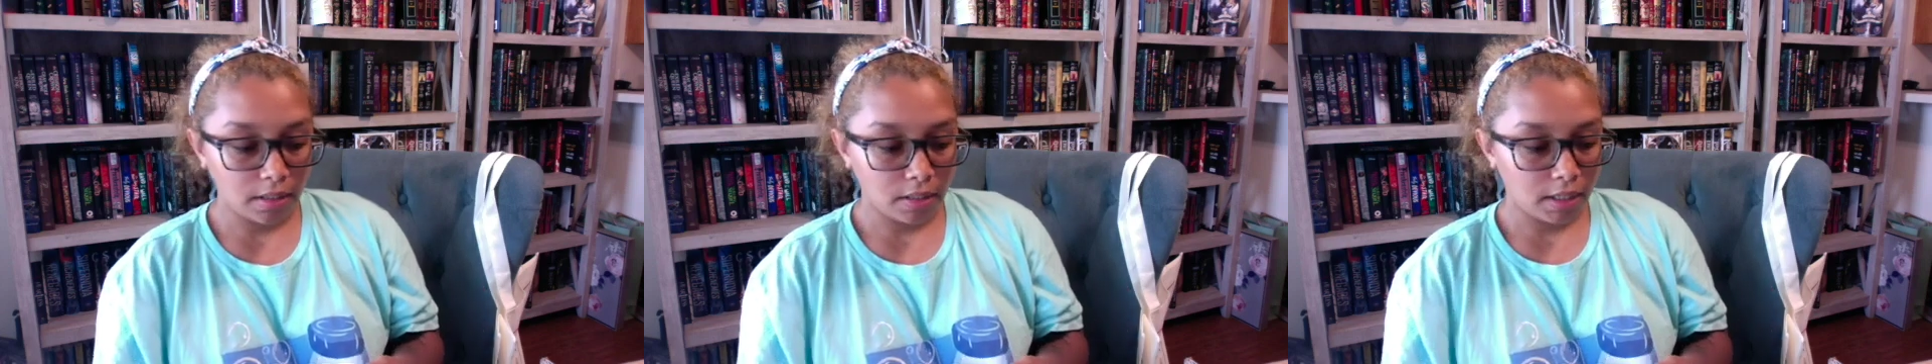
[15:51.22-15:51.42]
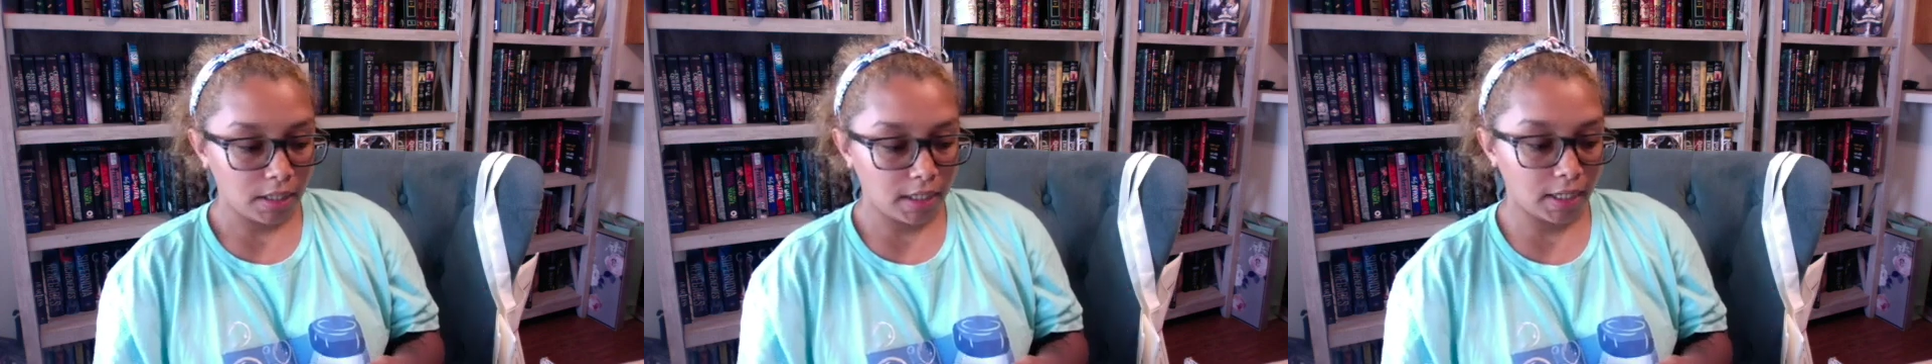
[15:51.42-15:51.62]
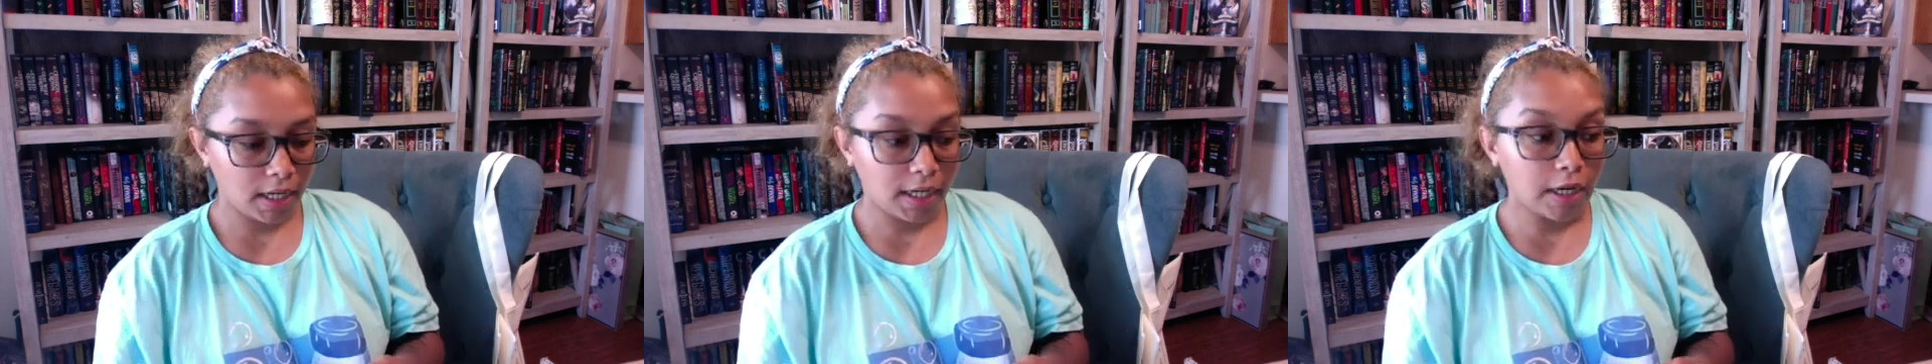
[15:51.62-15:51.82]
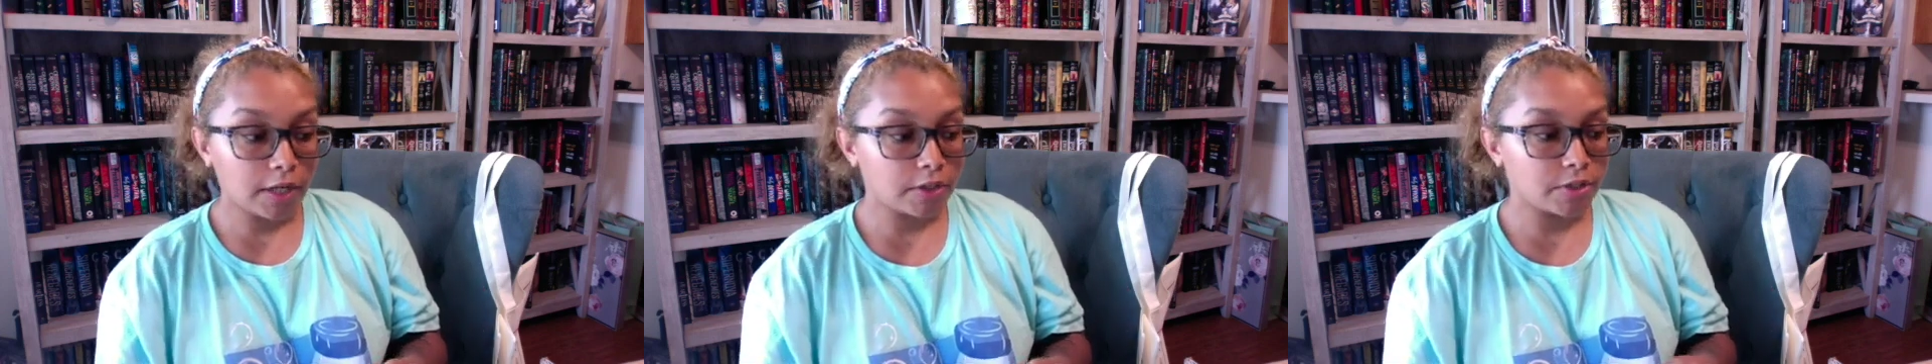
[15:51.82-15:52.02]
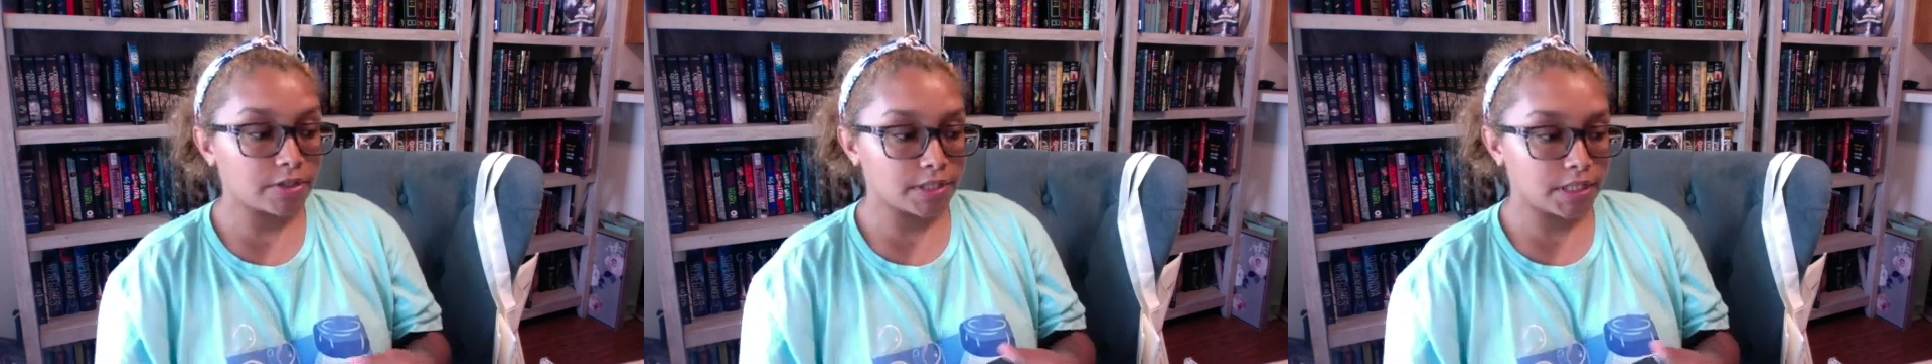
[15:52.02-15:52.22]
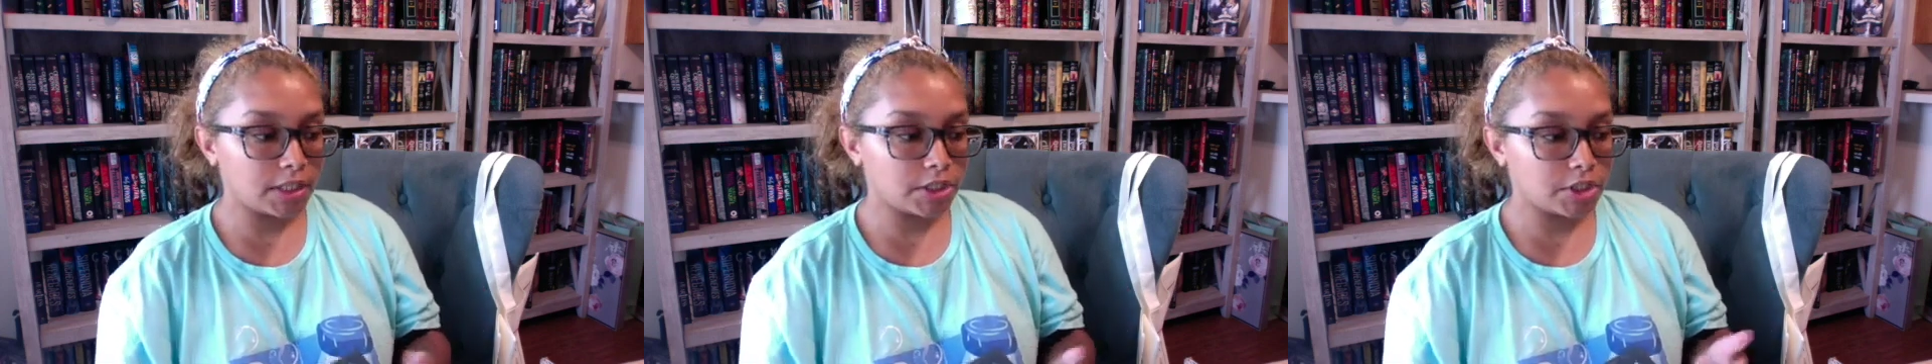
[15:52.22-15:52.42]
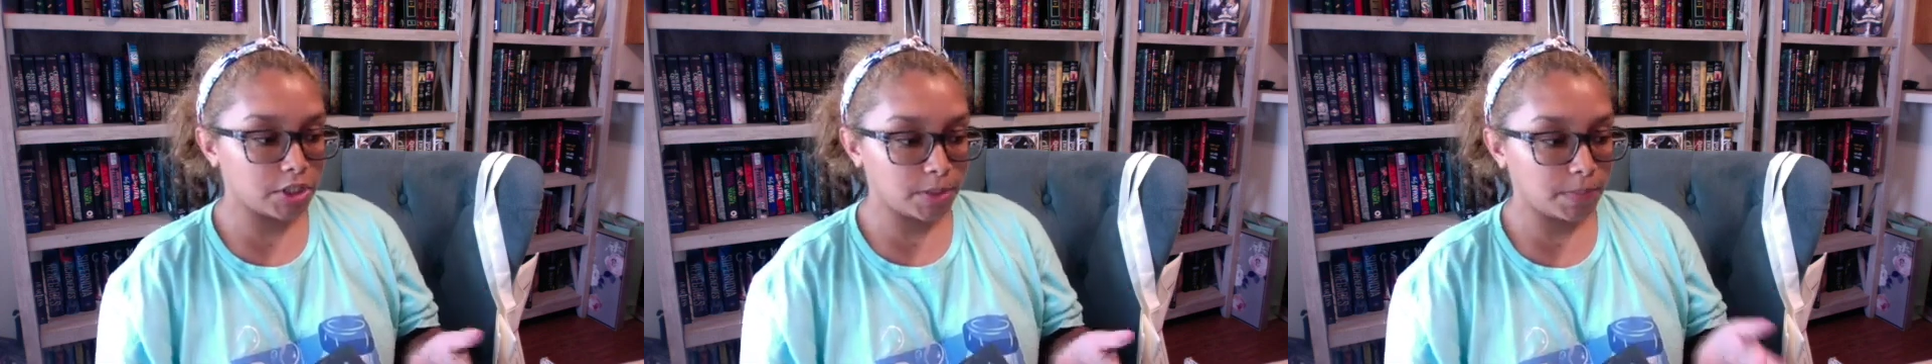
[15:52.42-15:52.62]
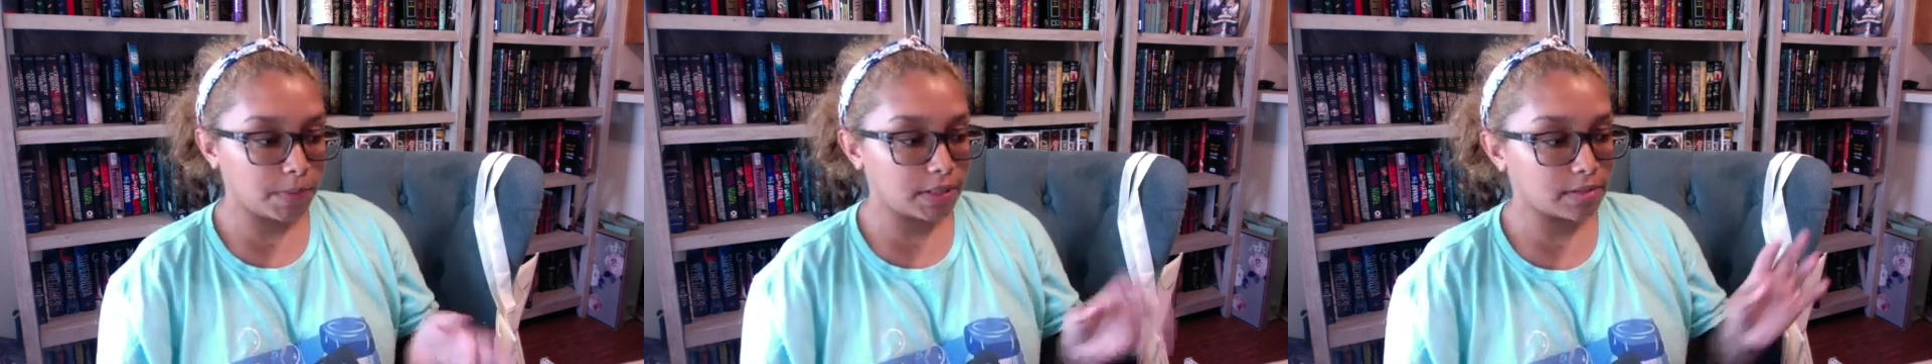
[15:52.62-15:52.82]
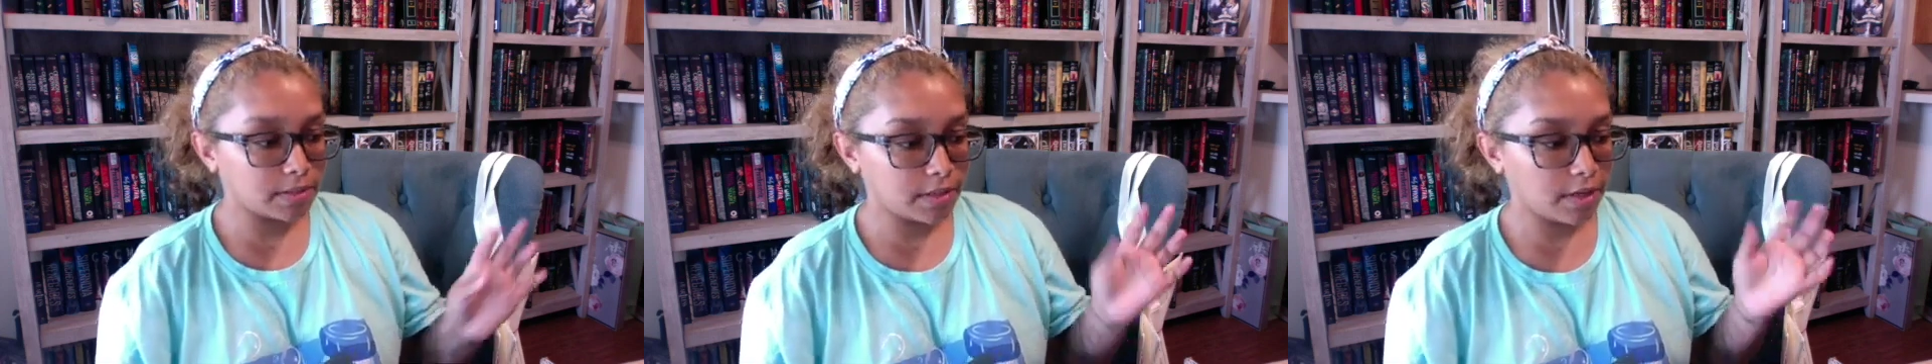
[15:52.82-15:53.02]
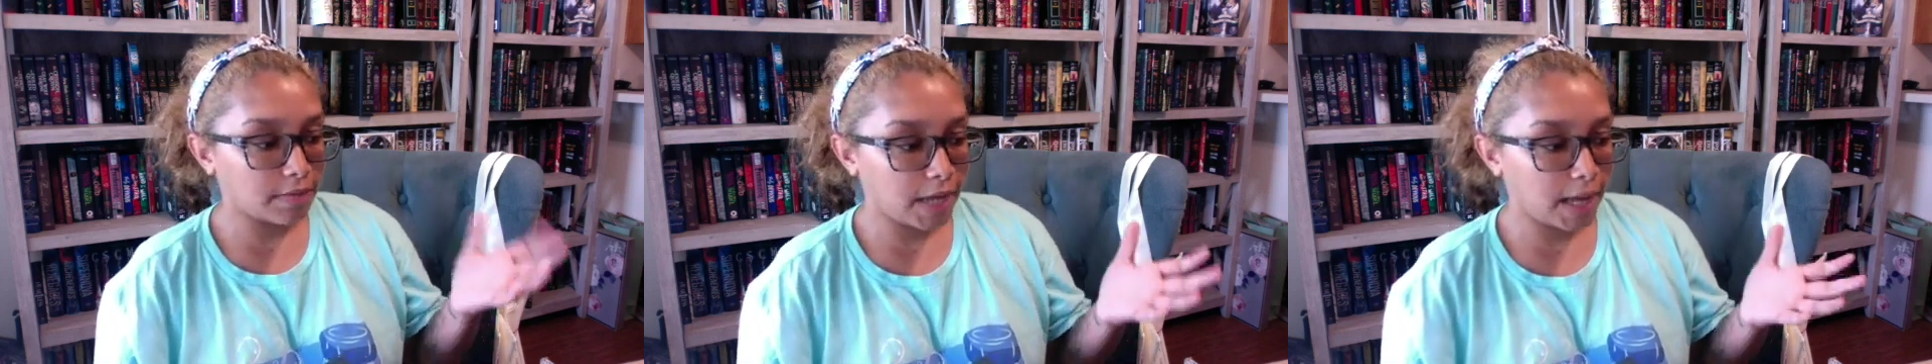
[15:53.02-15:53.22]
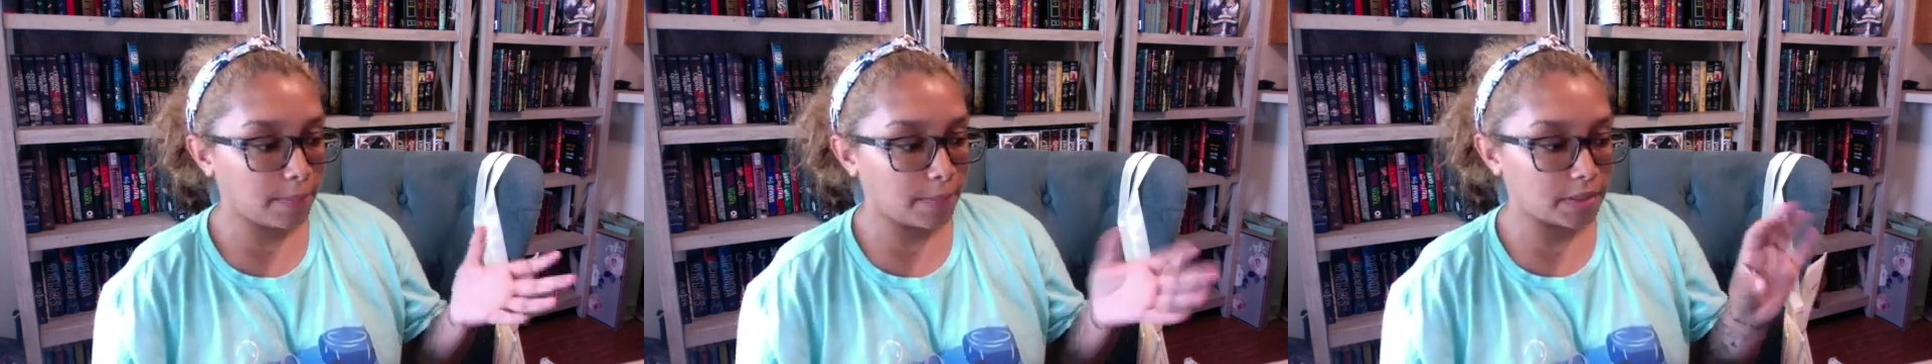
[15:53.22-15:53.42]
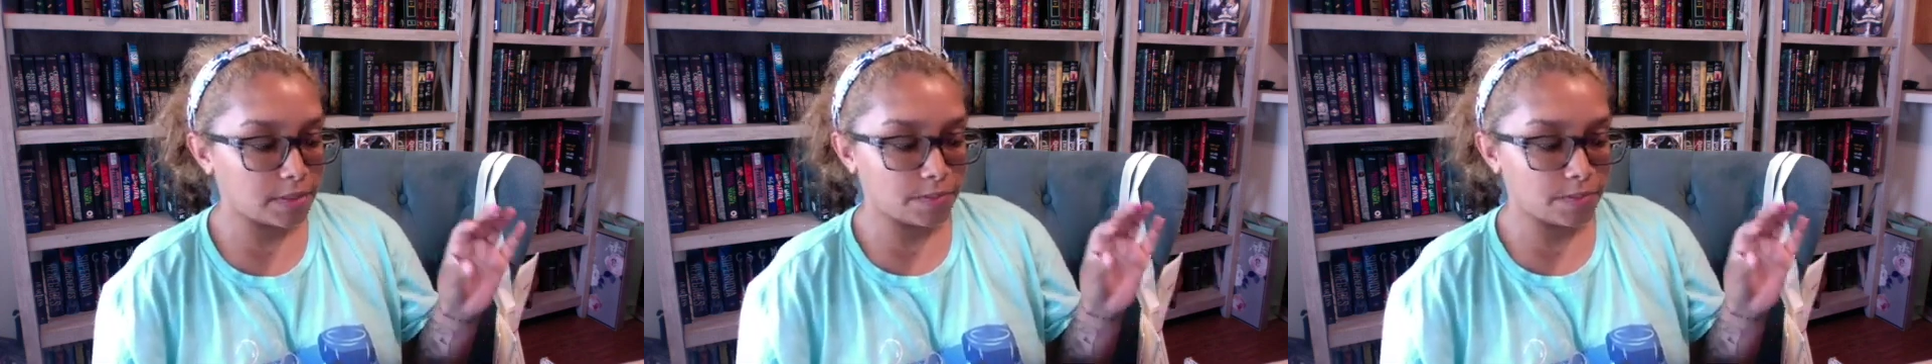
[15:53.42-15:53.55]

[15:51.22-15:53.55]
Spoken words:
and I understand shipping stuff happens,